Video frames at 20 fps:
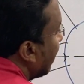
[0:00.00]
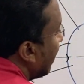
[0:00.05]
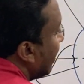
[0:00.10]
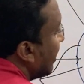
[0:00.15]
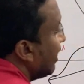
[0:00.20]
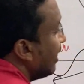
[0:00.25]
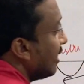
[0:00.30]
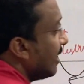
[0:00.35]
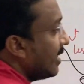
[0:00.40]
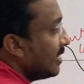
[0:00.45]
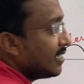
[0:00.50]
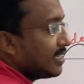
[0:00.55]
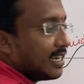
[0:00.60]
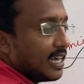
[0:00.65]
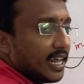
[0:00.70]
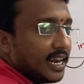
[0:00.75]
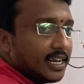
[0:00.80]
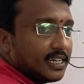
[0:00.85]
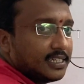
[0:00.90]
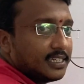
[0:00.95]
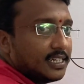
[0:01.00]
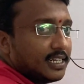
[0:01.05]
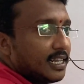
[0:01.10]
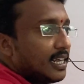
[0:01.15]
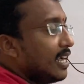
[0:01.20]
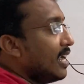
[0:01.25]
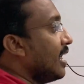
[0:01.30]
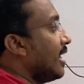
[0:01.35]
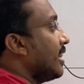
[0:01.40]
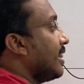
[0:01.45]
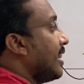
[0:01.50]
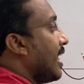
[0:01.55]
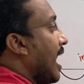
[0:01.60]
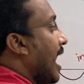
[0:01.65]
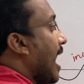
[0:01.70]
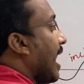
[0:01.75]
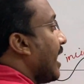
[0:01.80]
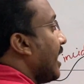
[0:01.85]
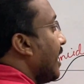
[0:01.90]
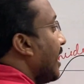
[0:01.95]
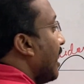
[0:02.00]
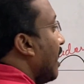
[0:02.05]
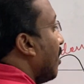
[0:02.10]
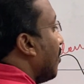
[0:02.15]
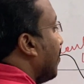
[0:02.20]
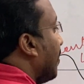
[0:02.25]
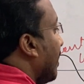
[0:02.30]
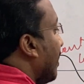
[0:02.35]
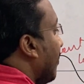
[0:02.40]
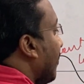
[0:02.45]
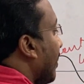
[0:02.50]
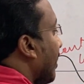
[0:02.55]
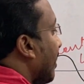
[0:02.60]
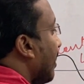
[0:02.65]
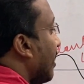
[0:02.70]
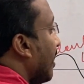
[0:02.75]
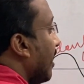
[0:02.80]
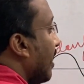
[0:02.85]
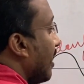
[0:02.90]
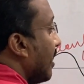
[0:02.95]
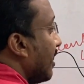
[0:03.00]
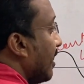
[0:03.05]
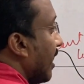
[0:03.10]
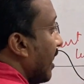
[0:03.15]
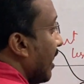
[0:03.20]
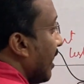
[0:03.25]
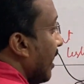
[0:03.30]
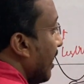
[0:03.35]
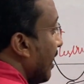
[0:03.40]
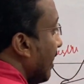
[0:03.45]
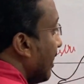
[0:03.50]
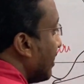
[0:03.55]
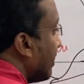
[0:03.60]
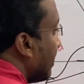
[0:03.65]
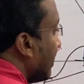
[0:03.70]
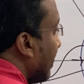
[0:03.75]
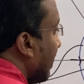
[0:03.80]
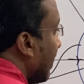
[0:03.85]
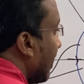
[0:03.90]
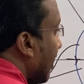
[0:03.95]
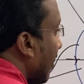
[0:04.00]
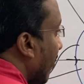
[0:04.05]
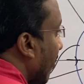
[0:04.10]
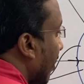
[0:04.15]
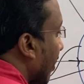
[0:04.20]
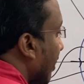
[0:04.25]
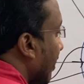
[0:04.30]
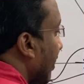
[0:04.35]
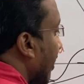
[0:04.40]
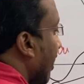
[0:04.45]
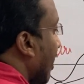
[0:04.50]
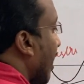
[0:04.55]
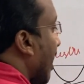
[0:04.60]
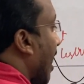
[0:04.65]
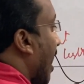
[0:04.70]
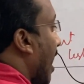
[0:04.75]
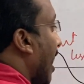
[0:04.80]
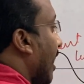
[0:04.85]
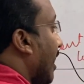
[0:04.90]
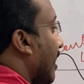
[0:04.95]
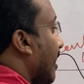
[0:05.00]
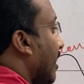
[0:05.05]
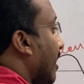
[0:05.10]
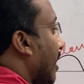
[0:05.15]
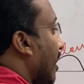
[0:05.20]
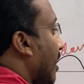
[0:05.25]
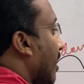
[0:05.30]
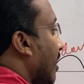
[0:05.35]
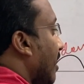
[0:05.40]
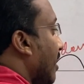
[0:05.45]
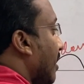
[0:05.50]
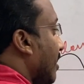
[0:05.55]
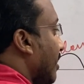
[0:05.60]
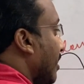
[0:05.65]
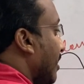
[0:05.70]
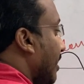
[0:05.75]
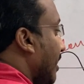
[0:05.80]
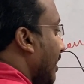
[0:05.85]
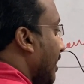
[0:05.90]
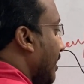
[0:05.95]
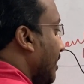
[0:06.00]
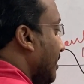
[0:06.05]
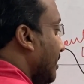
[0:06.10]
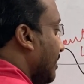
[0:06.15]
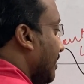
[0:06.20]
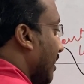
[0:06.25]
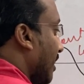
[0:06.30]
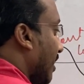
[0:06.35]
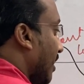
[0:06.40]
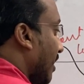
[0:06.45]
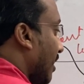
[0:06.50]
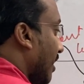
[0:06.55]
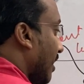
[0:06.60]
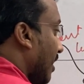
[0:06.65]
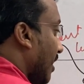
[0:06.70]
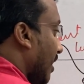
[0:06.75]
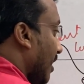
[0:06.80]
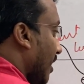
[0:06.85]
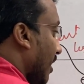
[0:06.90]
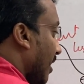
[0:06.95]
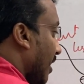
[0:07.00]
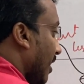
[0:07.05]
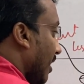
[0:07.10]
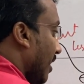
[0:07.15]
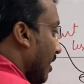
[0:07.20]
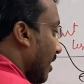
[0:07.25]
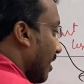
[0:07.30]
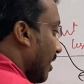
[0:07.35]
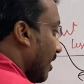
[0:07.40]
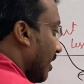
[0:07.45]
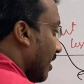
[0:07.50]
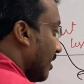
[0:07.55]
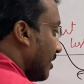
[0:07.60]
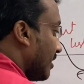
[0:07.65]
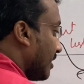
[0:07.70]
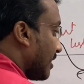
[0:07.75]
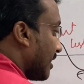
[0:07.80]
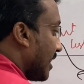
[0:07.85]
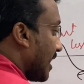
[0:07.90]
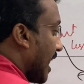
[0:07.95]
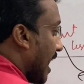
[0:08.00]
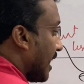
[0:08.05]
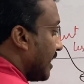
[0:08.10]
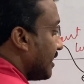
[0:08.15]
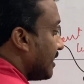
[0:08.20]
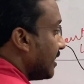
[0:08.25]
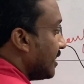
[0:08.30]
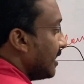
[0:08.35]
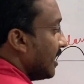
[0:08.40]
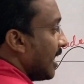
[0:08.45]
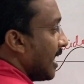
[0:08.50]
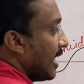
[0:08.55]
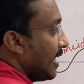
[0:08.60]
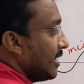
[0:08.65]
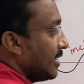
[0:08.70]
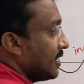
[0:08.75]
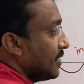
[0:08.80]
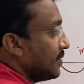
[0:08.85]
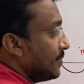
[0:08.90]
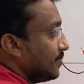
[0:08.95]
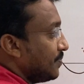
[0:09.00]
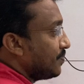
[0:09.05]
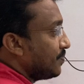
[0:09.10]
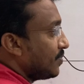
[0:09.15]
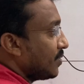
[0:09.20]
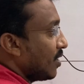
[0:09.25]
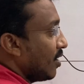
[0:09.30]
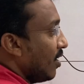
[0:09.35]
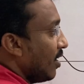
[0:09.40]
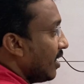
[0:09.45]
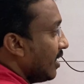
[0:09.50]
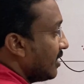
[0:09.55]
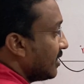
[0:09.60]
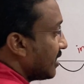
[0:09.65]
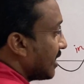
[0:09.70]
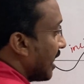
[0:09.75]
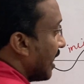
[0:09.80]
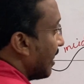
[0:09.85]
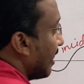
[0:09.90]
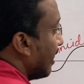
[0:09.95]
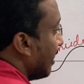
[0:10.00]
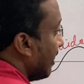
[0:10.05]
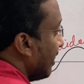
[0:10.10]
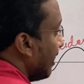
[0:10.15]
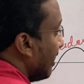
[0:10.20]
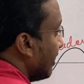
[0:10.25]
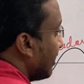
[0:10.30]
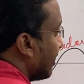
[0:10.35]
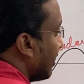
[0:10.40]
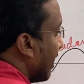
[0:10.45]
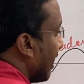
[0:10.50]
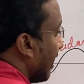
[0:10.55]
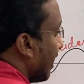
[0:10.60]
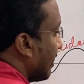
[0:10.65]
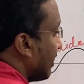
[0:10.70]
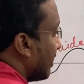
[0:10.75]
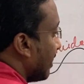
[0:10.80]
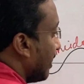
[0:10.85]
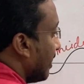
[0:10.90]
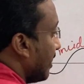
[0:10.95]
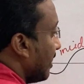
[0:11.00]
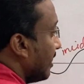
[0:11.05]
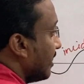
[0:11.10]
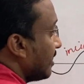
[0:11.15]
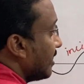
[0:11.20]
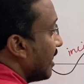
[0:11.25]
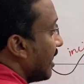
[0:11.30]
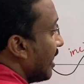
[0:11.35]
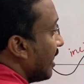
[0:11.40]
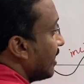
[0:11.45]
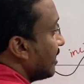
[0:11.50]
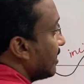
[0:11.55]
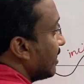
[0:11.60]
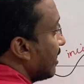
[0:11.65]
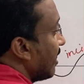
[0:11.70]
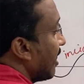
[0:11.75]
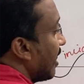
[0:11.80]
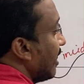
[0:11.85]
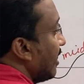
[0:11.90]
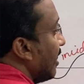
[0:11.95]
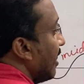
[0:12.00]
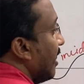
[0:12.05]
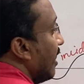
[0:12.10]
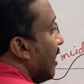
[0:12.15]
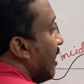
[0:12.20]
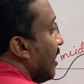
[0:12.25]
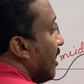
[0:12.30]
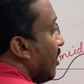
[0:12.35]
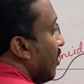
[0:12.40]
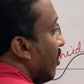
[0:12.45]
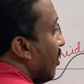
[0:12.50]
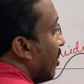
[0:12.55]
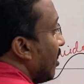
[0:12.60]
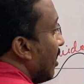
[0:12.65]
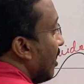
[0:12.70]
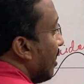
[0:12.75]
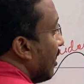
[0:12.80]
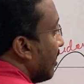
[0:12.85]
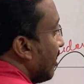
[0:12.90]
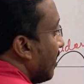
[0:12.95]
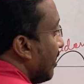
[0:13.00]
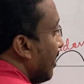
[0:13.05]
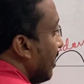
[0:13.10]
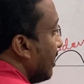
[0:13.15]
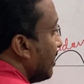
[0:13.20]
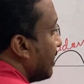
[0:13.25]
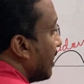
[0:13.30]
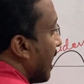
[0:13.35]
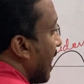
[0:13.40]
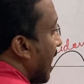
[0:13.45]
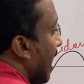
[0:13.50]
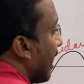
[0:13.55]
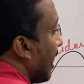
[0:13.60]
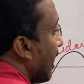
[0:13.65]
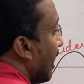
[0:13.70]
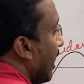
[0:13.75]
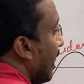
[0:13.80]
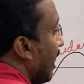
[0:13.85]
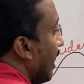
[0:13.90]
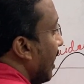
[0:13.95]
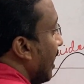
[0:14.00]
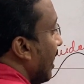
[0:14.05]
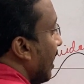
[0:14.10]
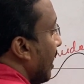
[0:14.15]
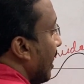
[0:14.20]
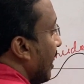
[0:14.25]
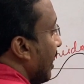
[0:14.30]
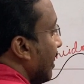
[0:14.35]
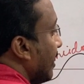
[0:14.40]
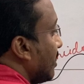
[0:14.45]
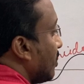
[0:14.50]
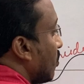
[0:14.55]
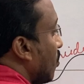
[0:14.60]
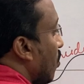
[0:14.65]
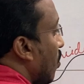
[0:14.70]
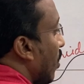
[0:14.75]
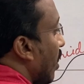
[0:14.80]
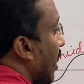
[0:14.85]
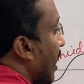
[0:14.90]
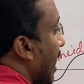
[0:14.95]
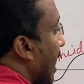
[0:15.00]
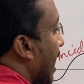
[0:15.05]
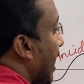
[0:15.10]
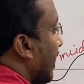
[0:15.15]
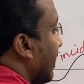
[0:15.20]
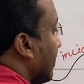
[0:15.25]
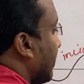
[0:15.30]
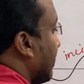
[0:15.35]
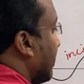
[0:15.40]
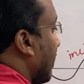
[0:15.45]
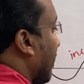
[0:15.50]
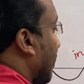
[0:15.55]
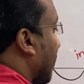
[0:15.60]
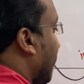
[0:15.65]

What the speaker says: ray in this direction. The angle between the incident light and this scattered light, here it is scattered in this direction, right? Here this angle is called as